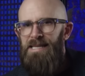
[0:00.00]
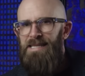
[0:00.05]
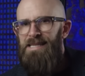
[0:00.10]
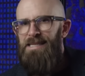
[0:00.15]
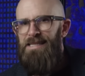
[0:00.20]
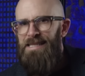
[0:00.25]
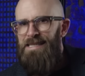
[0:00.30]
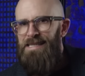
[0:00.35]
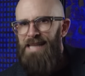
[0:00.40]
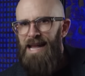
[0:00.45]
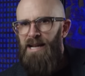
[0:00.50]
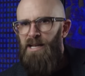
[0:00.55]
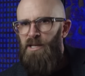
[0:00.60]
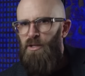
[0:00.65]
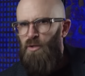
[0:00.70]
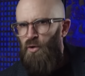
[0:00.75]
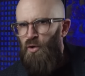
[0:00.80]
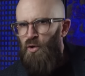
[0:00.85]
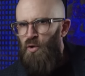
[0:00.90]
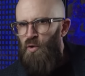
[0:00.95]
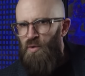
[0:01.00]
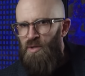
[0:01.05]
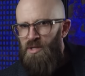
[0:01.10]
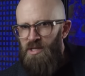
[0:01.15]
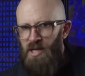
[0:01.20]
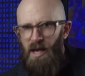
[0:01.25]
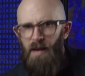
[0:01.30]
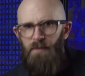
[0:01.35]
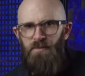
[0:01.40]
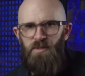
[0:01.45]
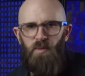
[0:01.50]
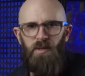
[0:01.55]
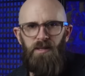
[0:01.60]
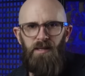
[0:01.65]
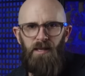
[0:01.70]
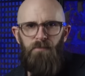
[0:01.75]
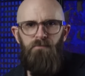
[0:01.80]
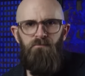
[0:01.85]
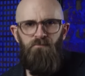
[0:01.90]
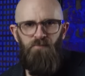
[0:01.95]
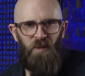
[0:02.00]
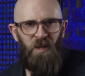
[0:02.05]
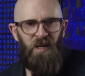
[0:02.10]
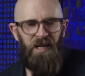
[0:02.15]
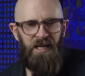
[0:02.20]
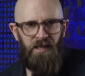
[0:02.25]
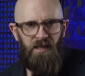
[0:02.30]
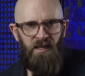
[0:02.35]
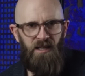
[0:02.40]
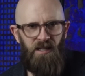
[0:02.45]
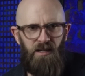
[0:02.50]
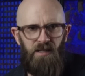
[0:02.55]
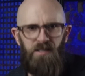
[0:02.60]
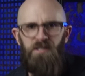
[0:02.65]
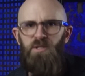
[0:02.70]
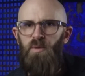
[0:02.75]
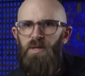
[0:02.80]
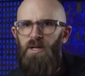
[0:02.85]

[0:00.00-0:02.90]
isn't exactly on good terms with him by and large,